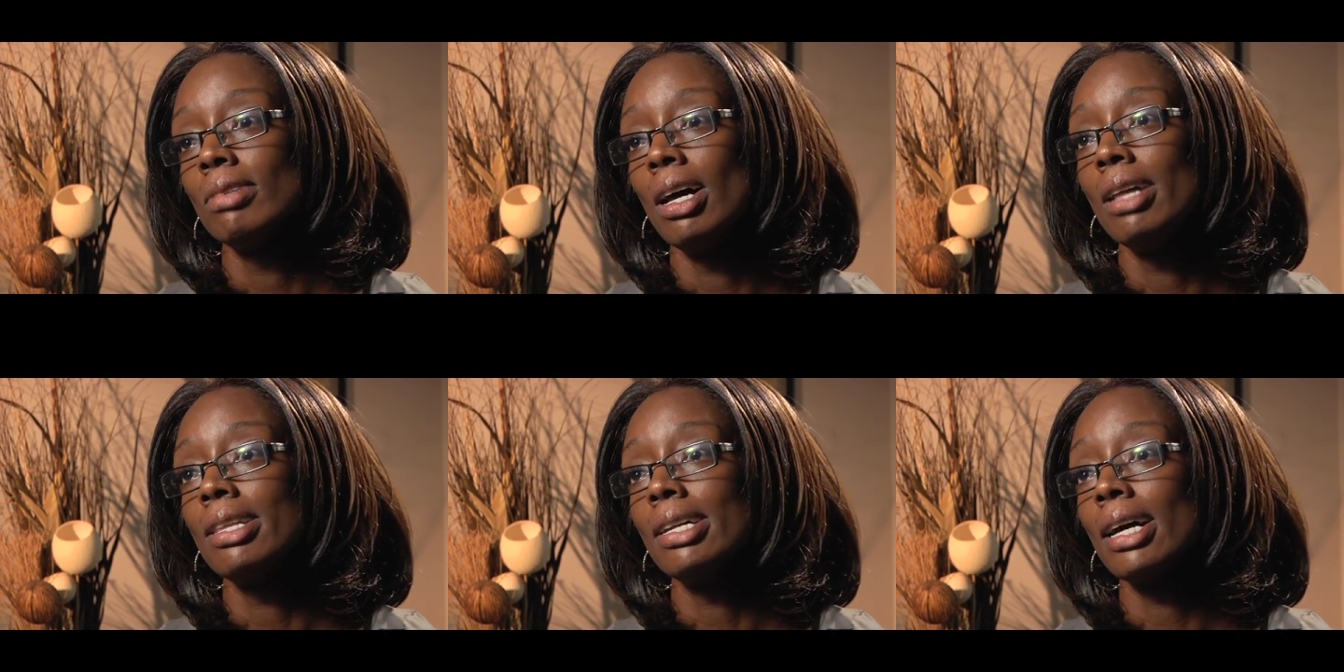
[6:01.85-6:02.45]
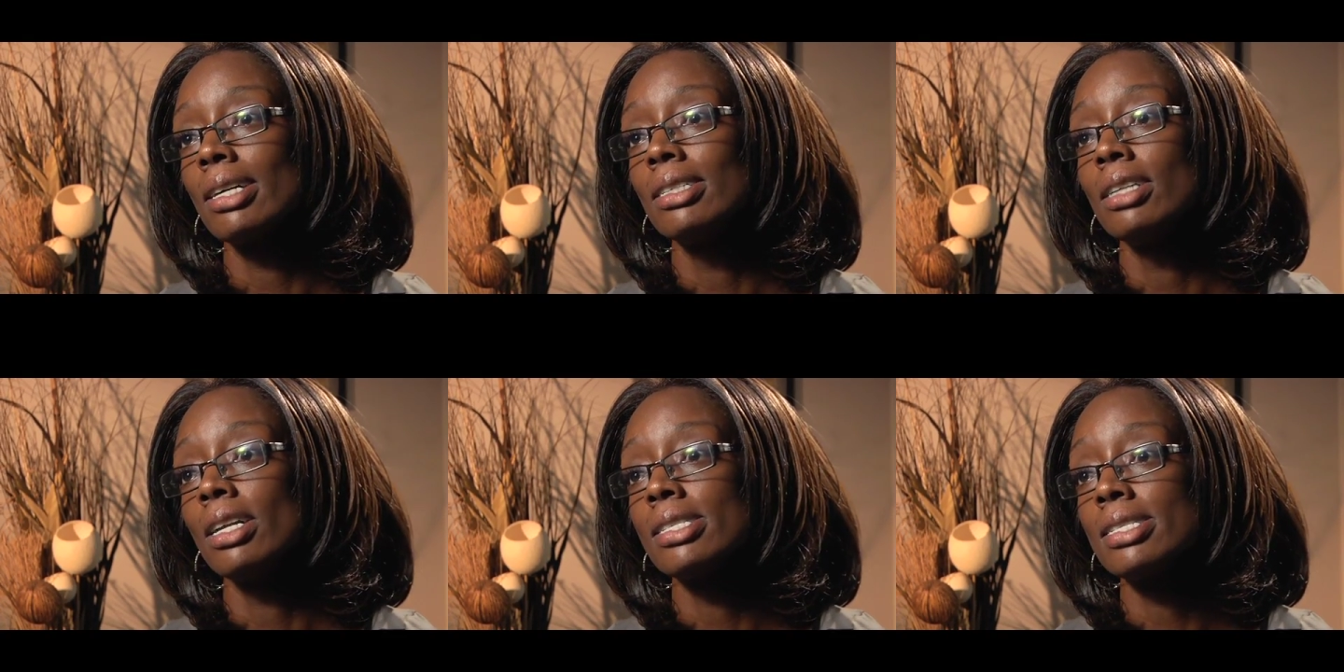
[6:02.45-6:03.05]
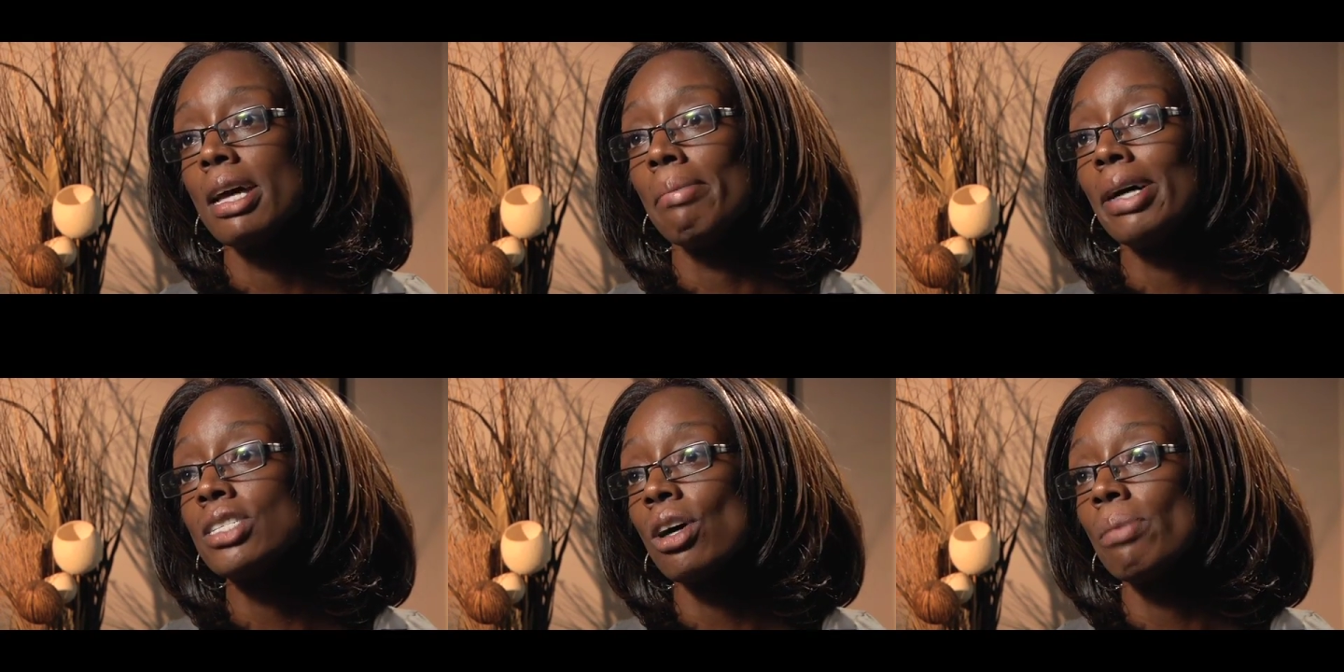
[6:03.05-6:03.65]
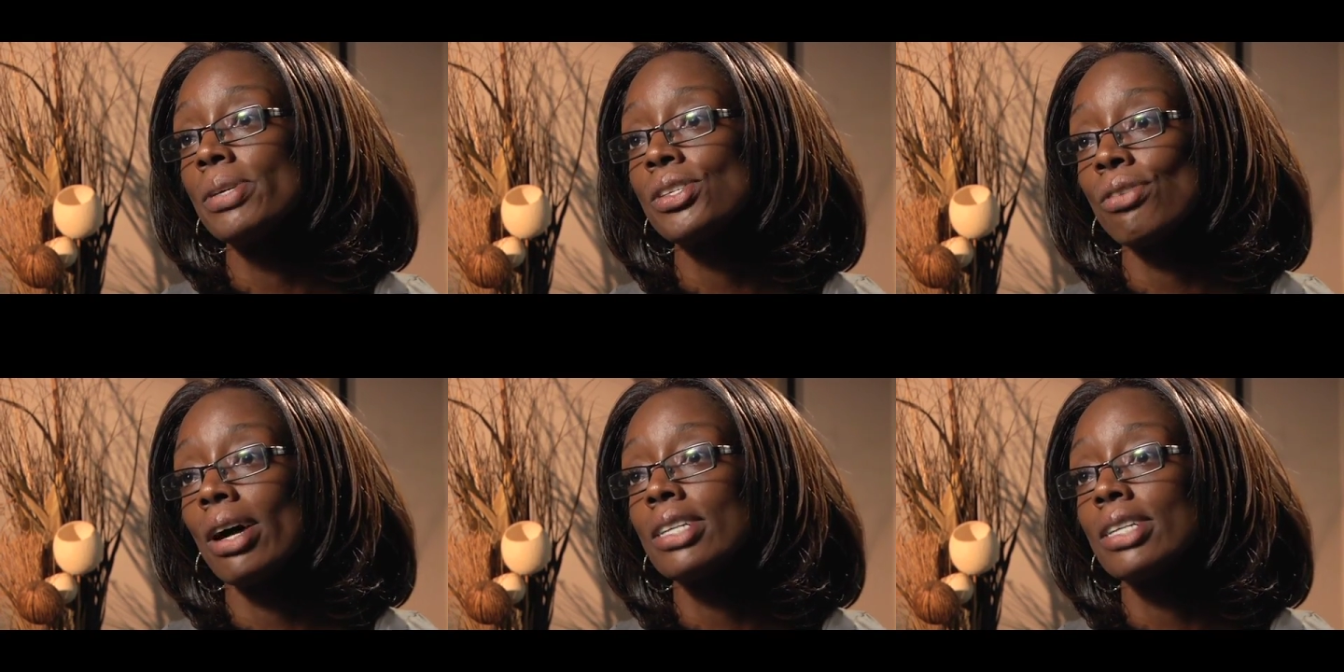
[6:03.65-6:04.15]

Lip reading: And then I could understand my job is try